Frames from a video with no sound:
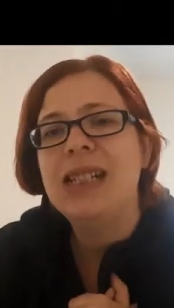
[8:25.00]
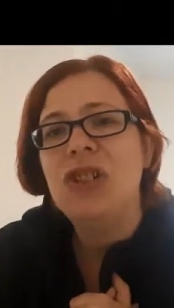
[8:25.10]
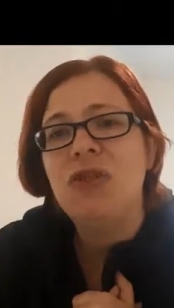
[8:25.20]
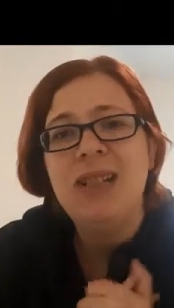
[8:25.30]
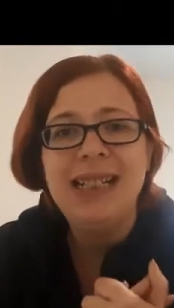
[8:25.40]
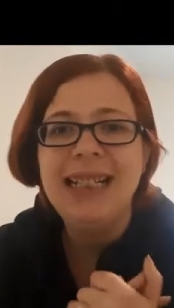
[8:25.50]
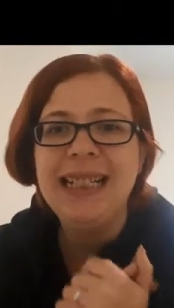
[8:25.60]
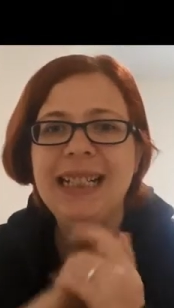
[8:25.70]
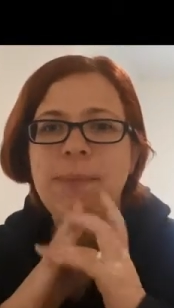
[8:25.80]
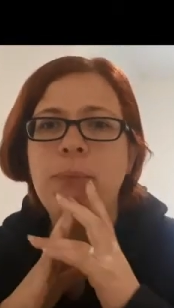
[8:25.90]

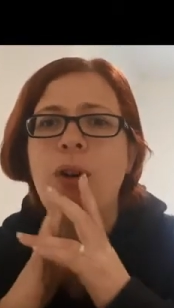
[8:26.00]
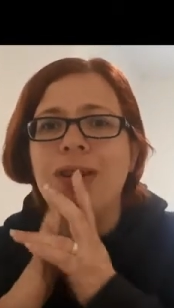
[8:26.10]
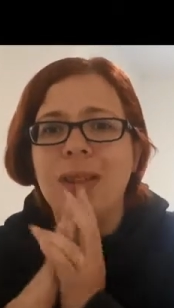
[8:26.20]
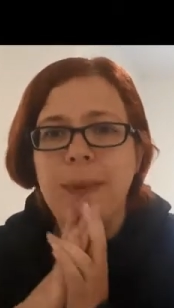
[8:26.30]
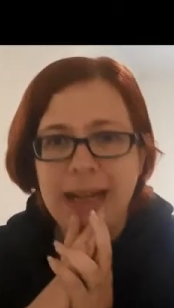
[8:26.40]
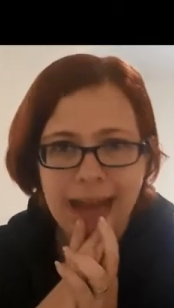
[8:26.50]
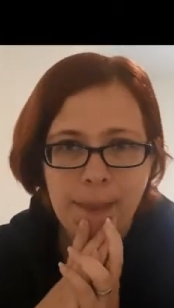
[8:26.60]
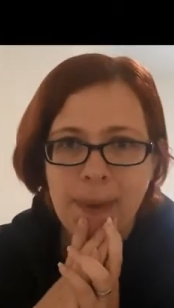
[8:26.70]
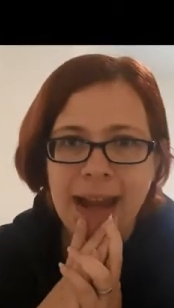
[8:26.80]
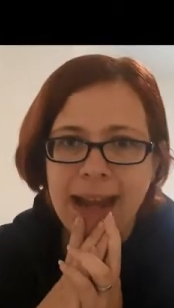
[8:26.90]
try and possibly
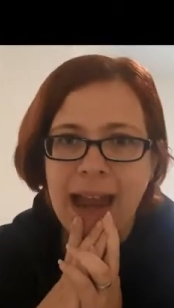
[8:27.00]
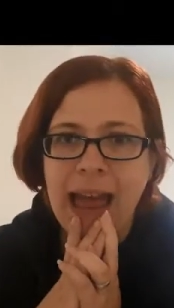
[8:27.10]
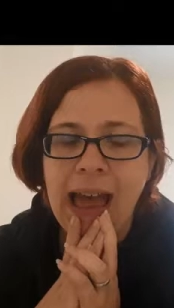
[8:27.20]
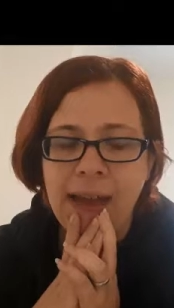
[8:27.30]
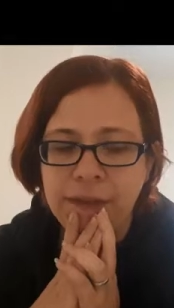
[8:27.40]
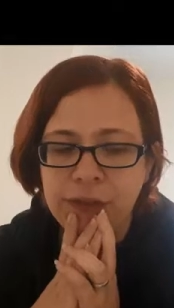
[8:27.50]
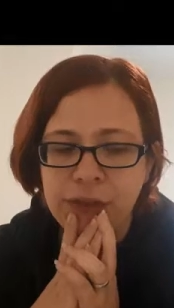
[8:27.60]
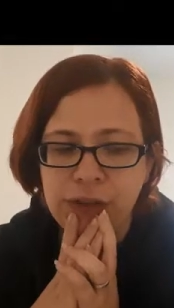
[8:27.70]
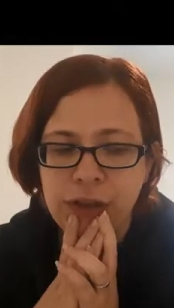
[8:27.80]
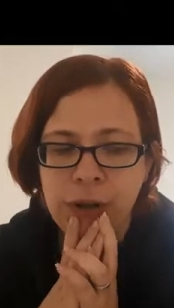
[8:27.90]
get my half
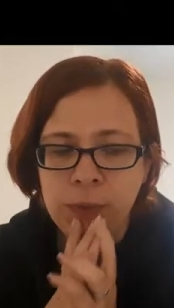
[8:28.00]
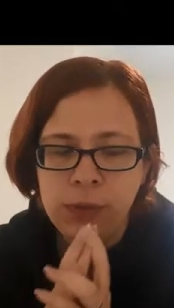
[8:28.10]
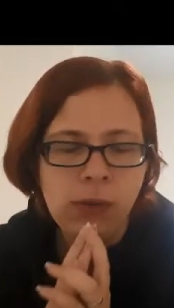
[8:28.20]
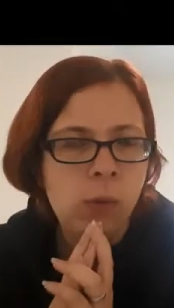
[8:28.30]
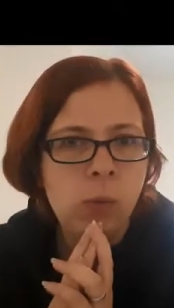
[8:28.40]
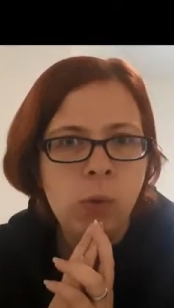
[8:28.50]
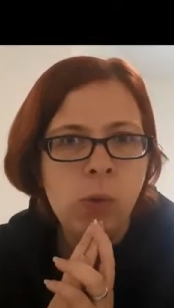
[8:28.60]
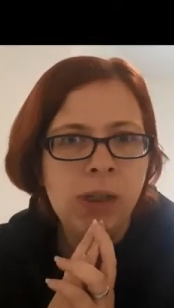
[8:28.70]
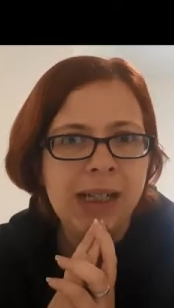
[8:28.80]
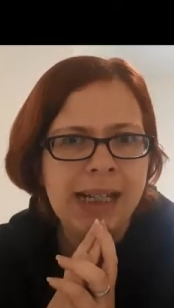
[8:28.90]
stone
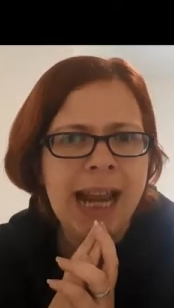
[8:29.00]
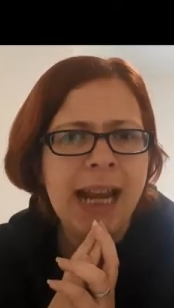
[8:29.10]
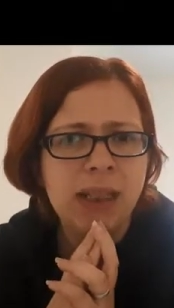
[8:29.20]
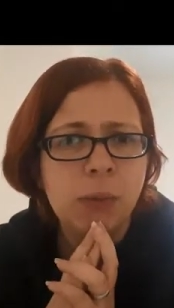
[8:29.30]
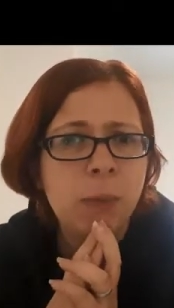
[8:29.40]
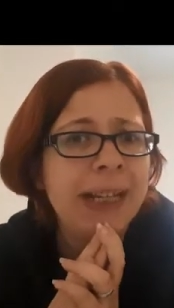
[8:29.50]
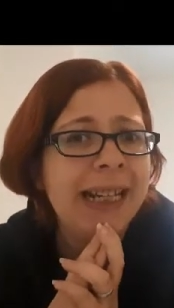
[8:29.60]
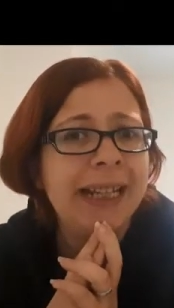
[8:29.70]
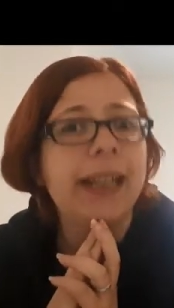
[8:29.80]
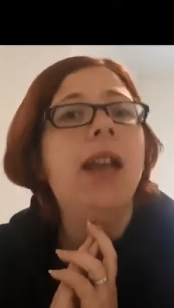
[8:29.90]
award next
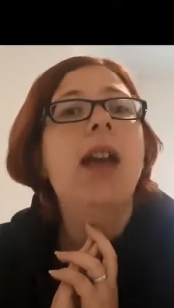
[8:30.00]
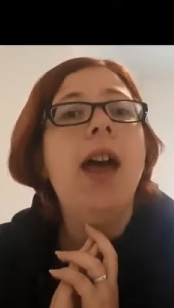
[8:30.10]
week.